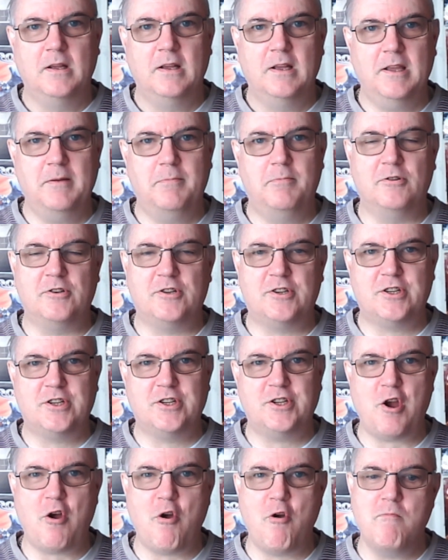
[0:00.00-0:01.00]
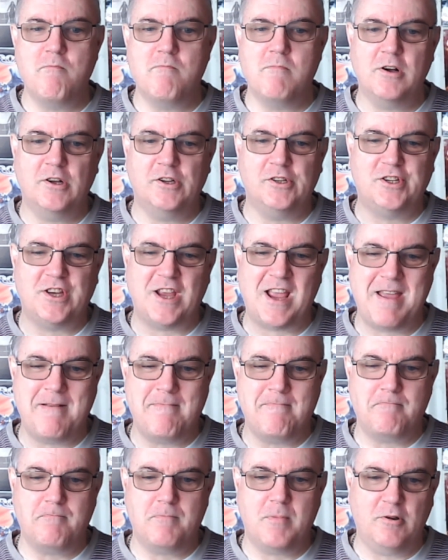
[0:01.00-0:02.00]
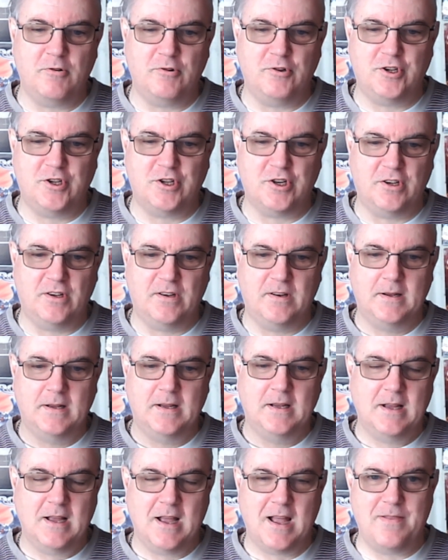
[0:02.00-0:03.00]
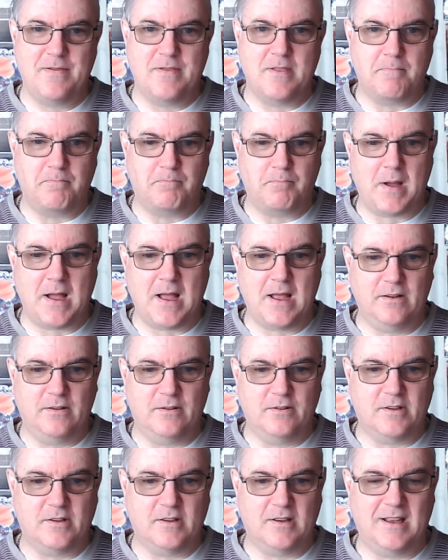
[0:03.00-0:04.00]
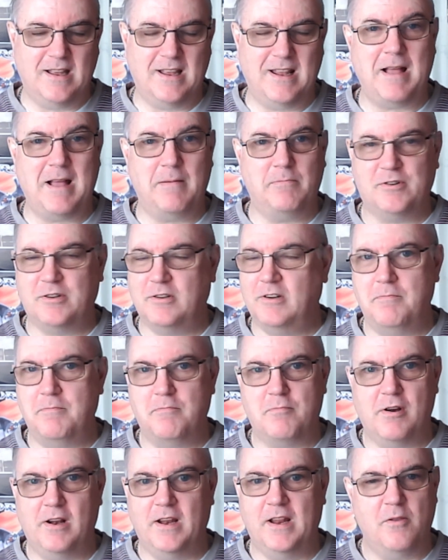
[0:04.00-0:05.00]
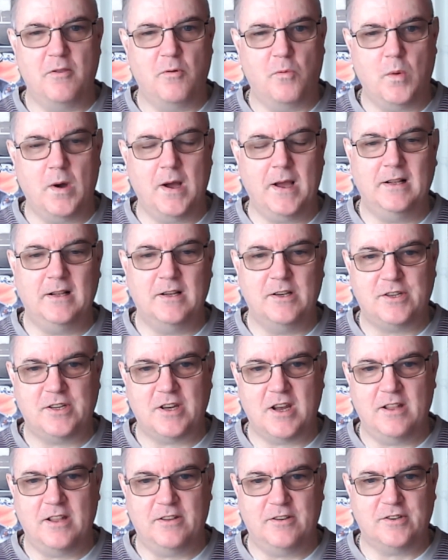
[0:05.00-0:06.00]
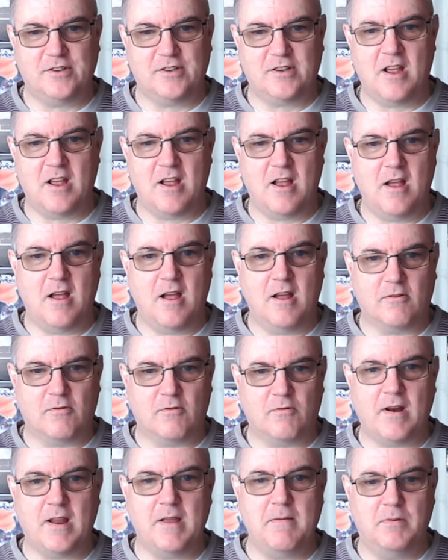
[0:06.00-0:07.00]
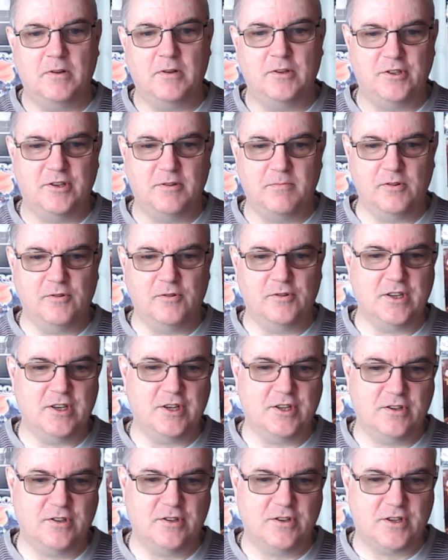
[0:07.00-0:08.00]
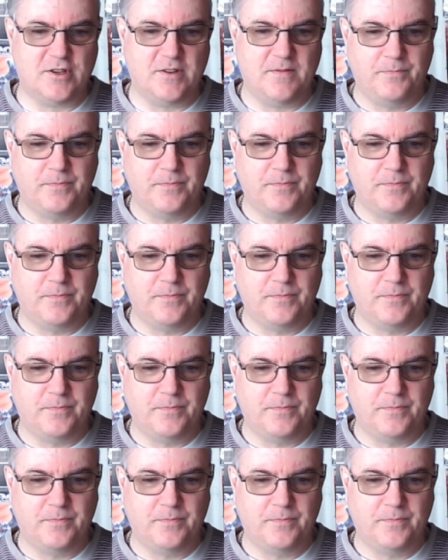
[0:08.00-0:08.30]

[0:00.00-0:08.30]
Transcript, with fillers: He put so much emotion, and the band are absolutely brilliant. The Wailers are just a great bunch of musicians.